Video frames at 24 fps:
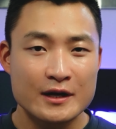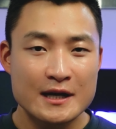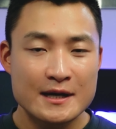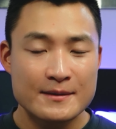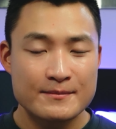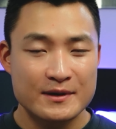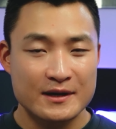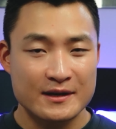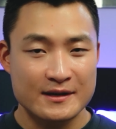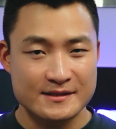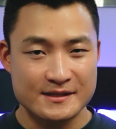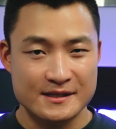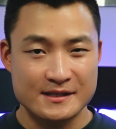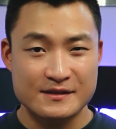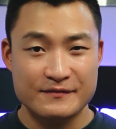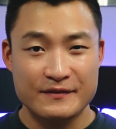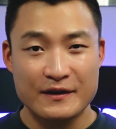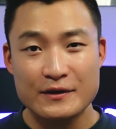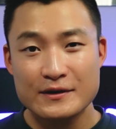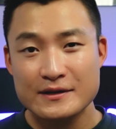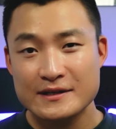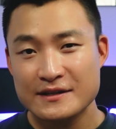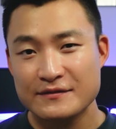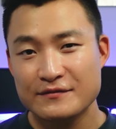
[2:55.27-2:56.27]
because it's
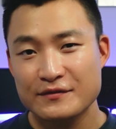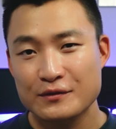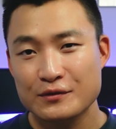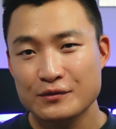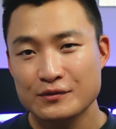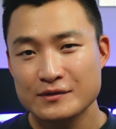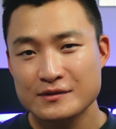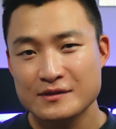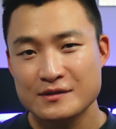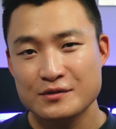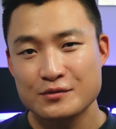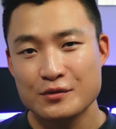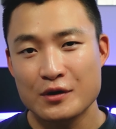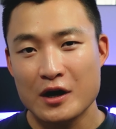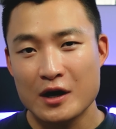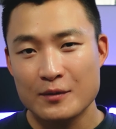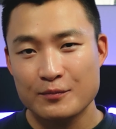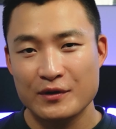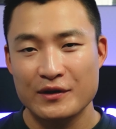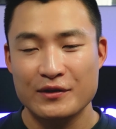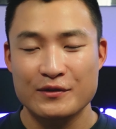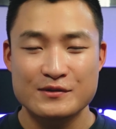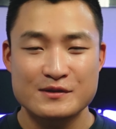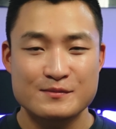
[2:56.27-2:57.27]
very difficult to
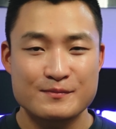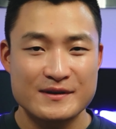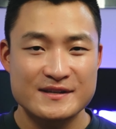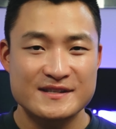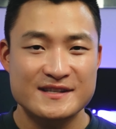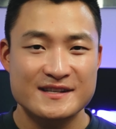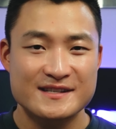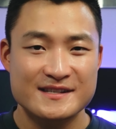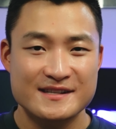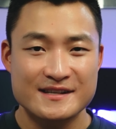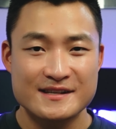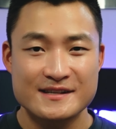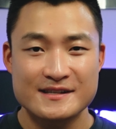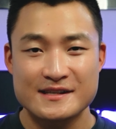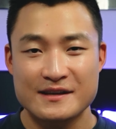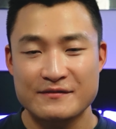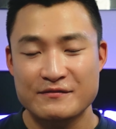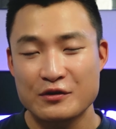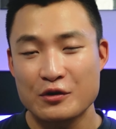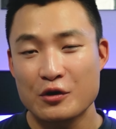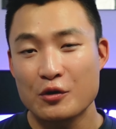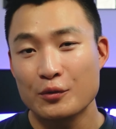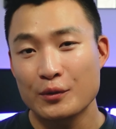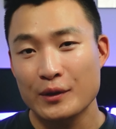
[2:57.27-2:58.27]
operate those businesses if
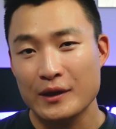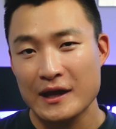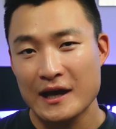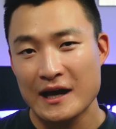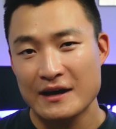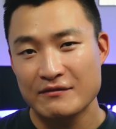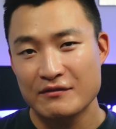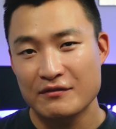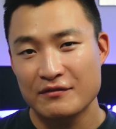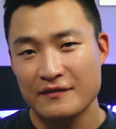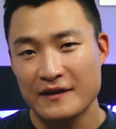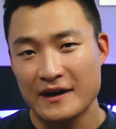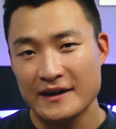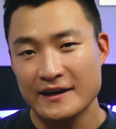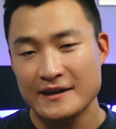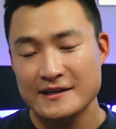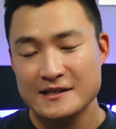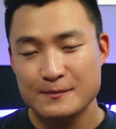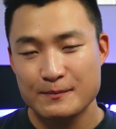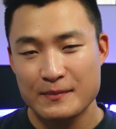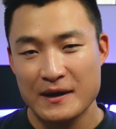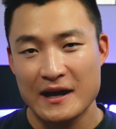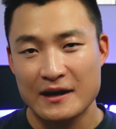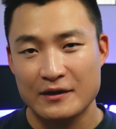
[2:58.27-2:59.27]
you only have a finance
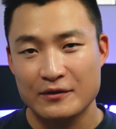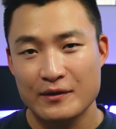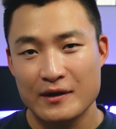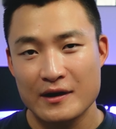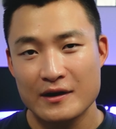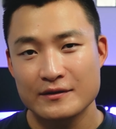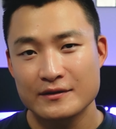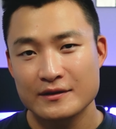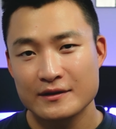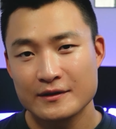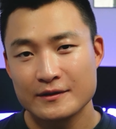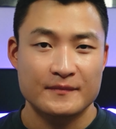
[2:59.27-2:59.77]
background.